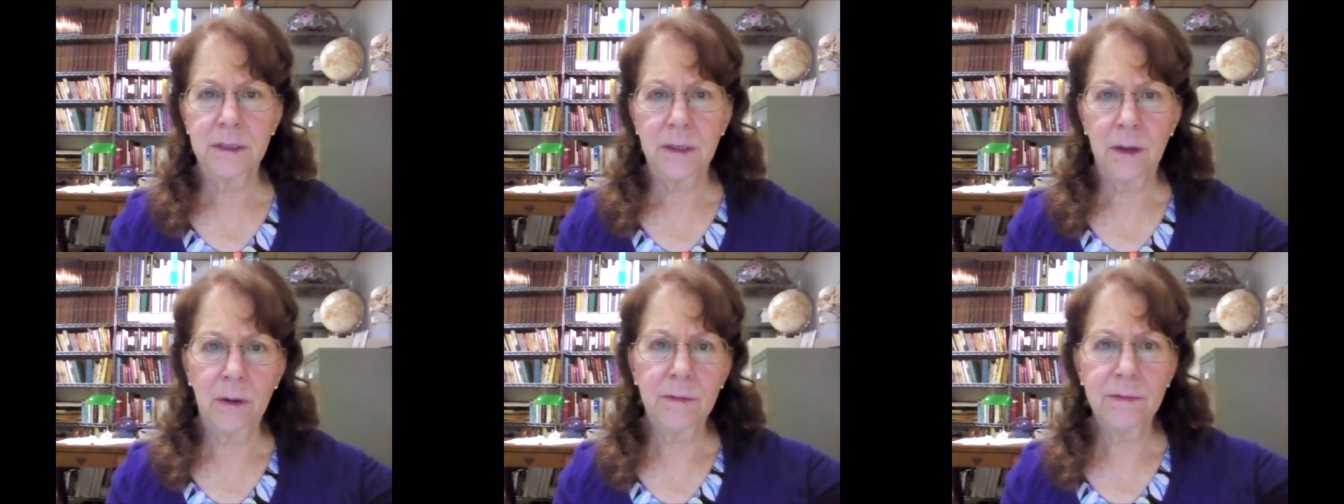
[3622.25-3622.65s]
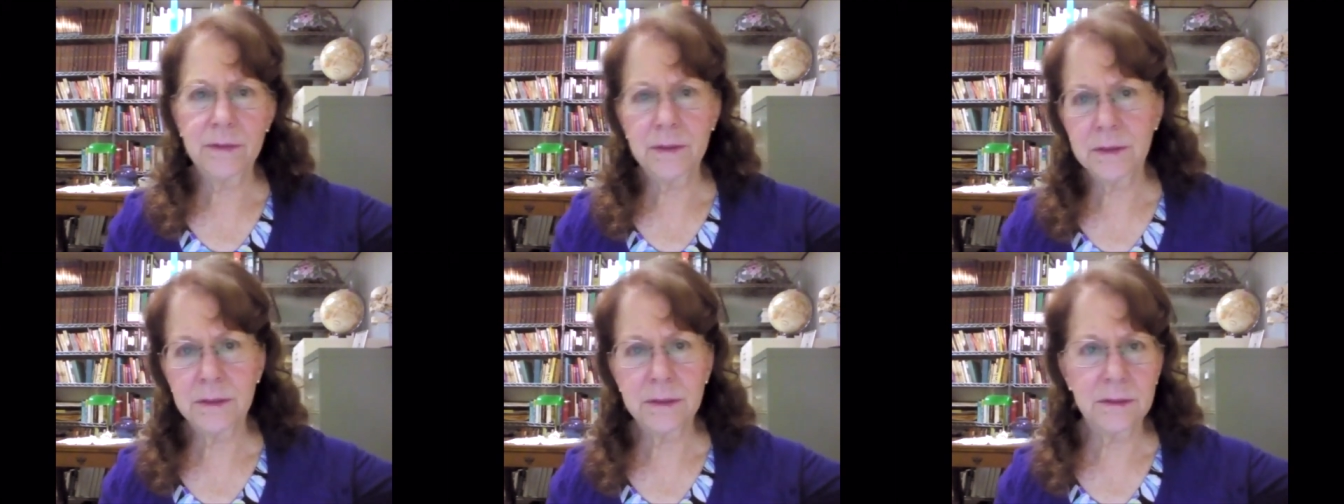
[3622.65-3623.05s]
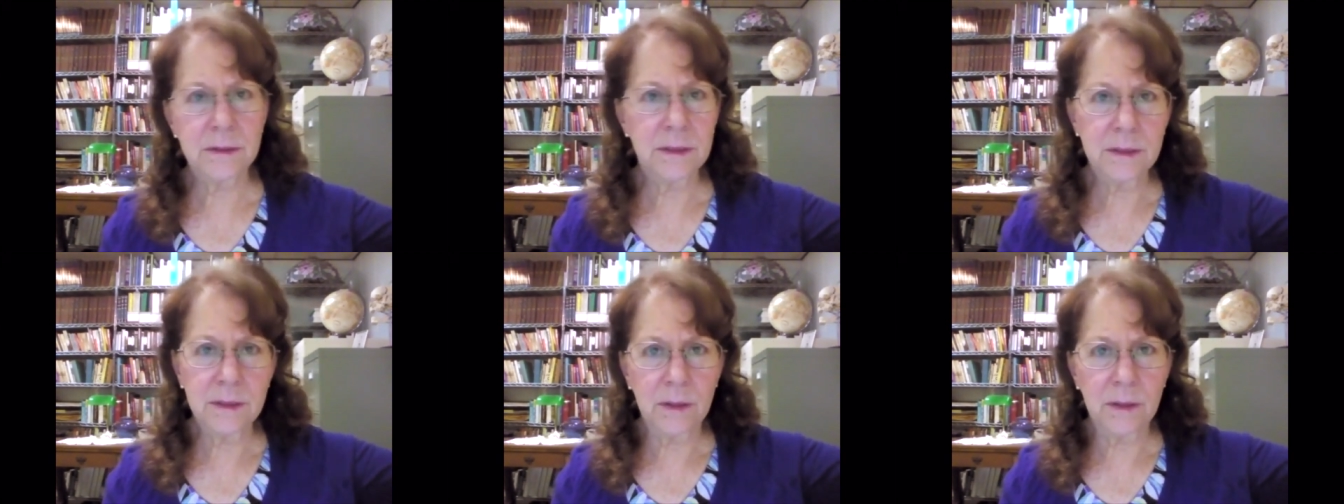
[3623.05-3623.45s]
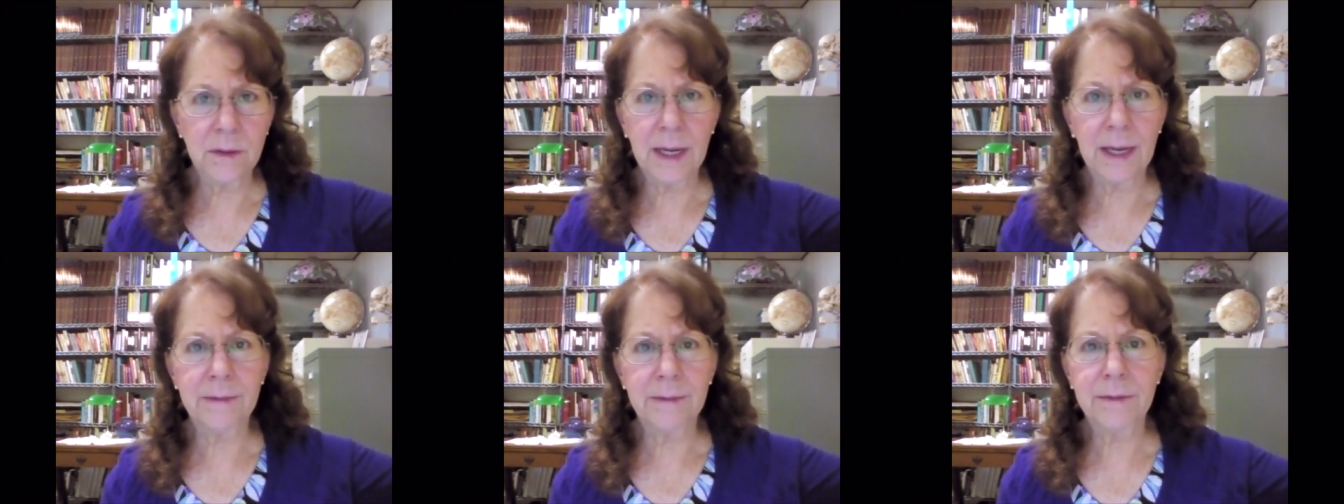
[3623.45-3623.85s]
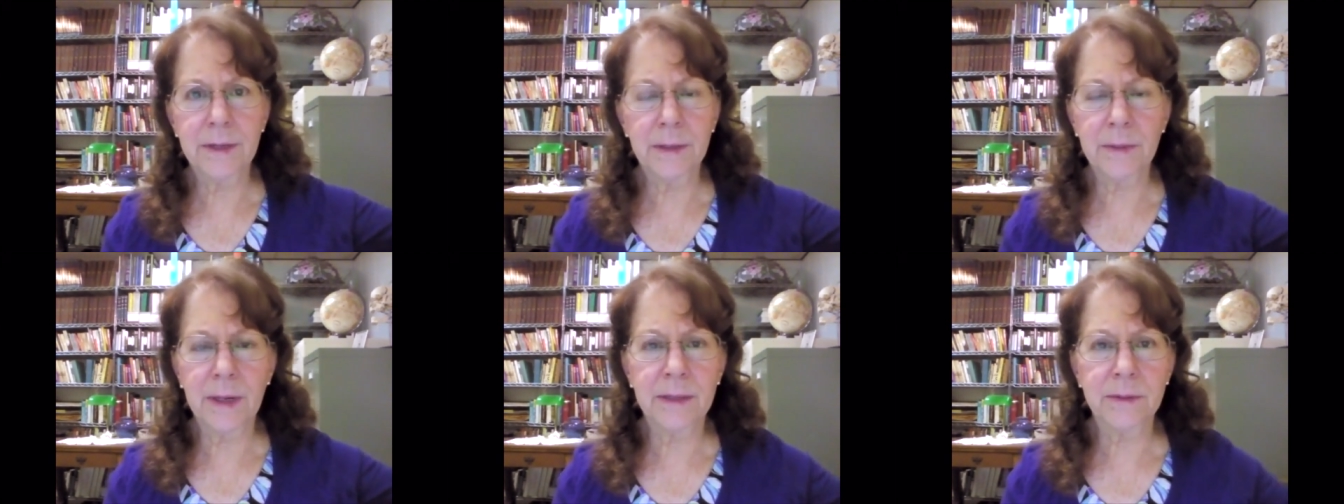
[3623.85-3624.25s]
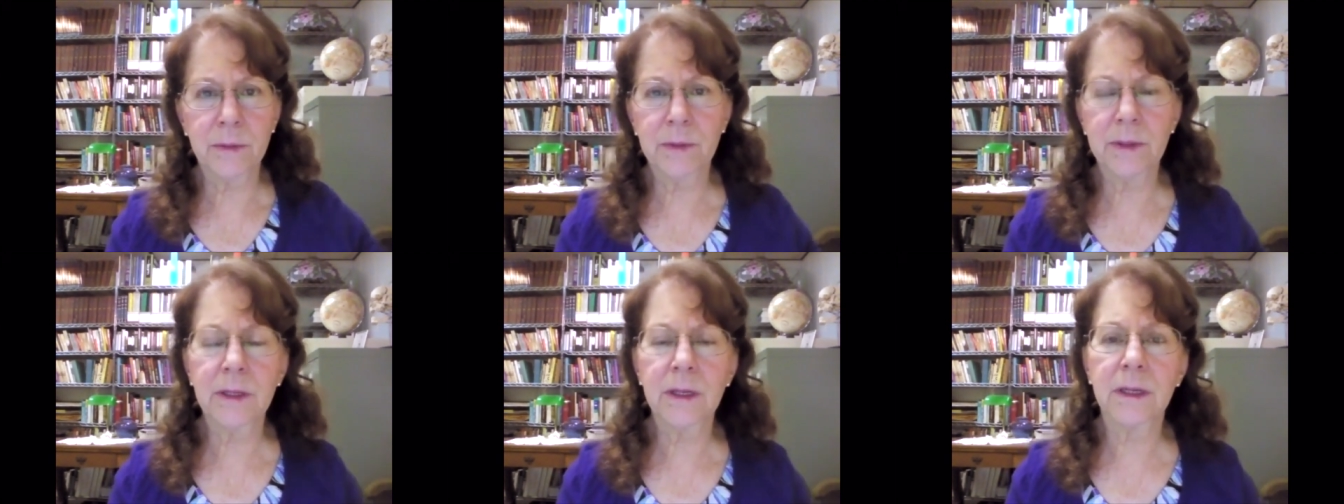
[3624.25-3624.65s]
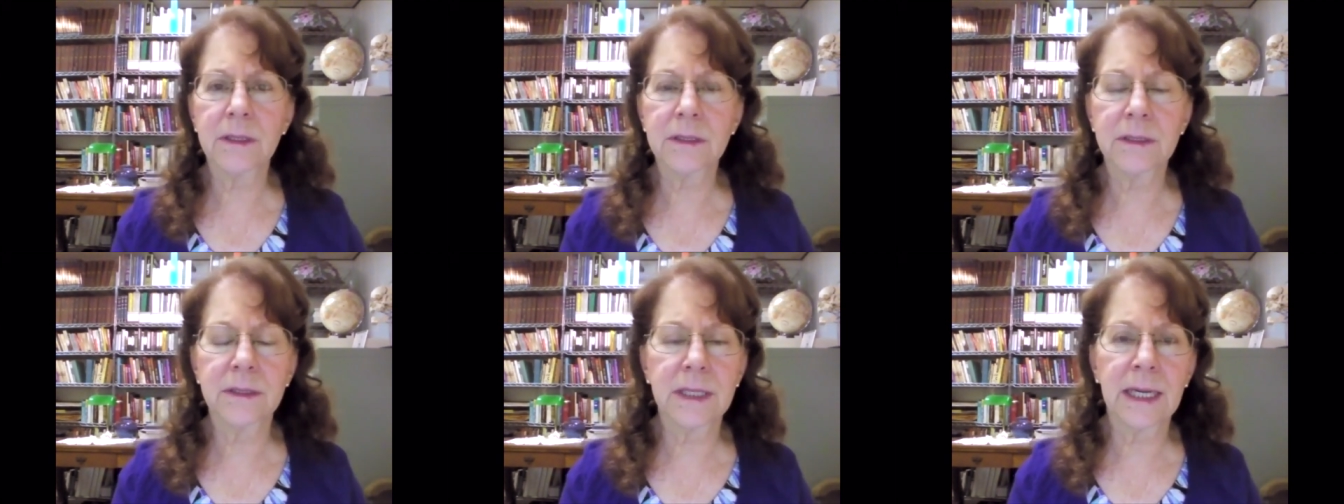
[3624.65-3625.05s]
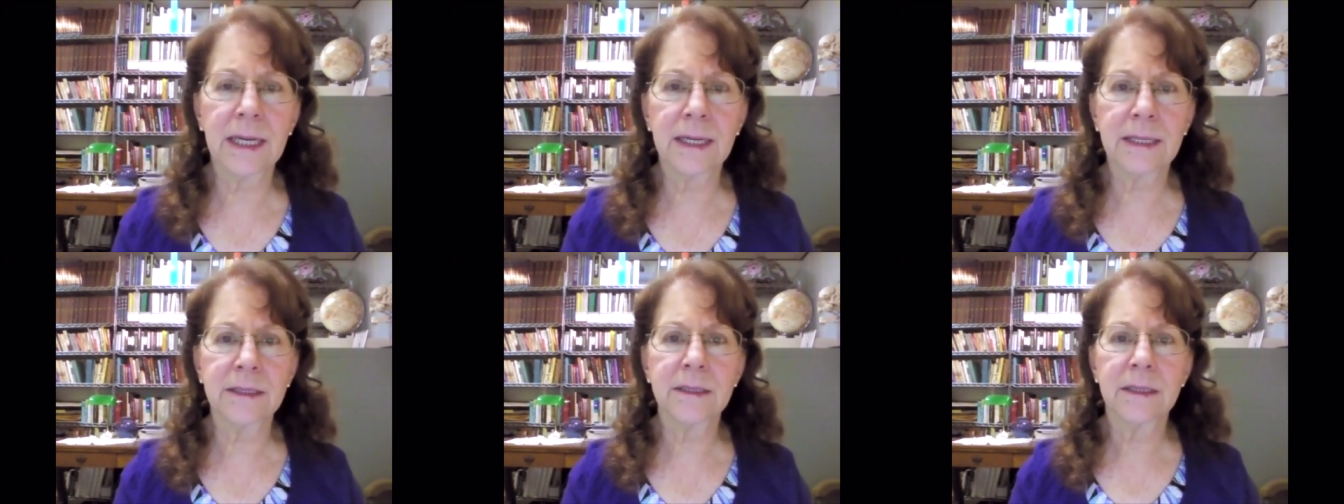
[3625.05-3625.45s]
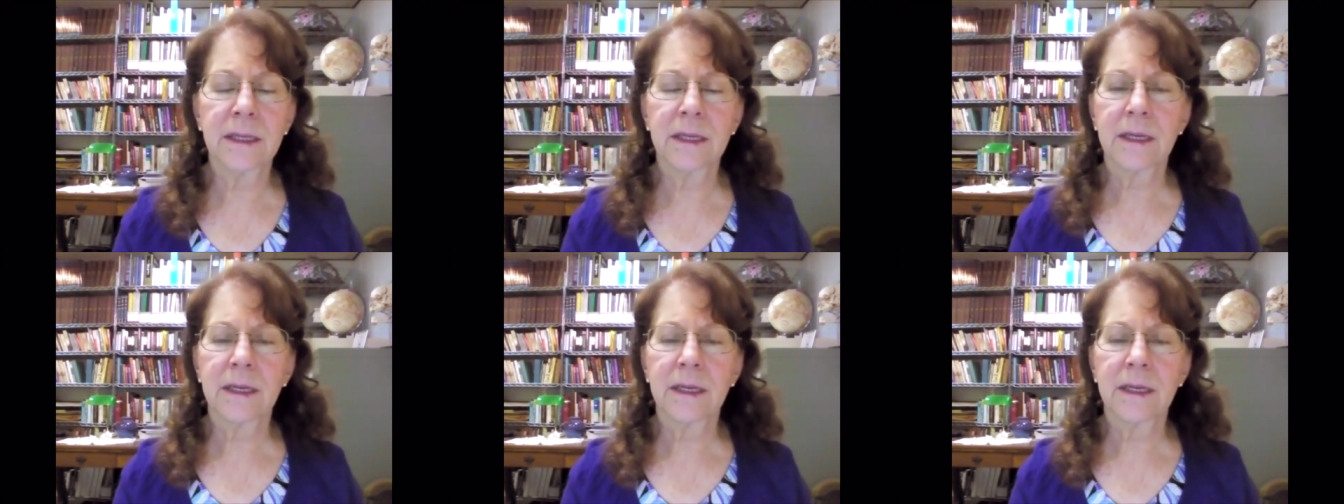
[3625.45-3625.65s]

over you know halfway around the world and